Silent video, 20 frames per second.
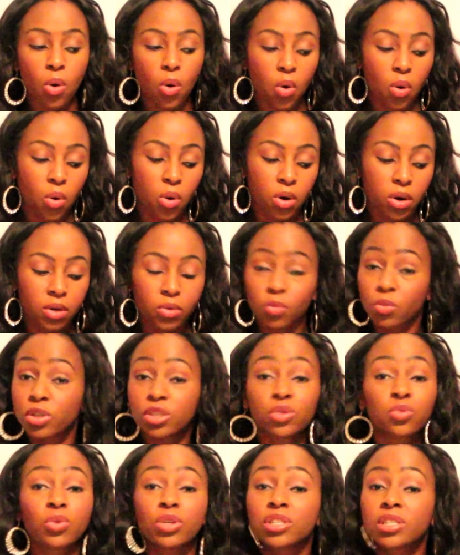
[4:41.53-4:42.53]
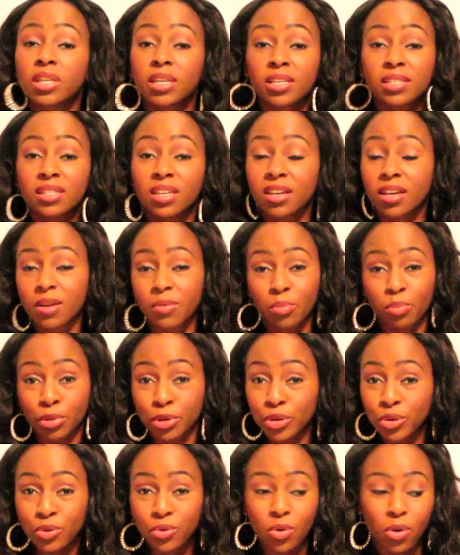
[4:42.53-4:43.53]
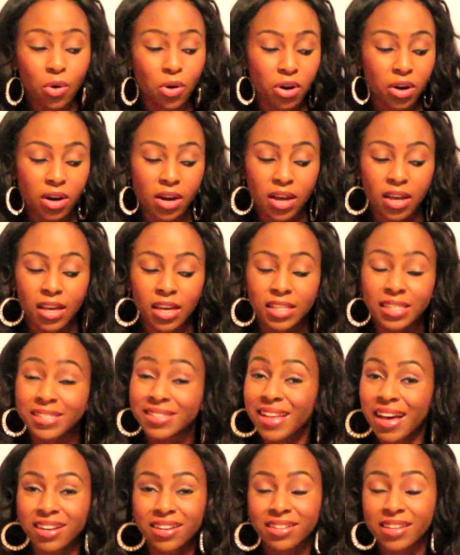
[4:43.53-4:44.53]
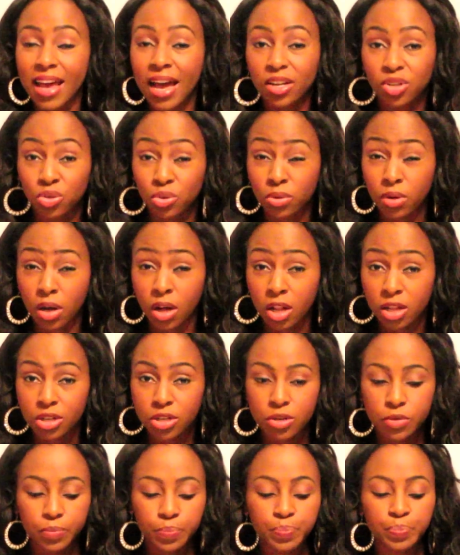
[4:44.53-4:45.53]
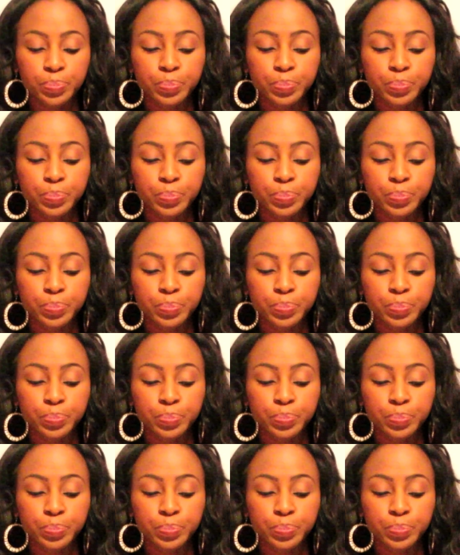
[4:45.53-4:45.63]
or which is a blue or it's not a natural color,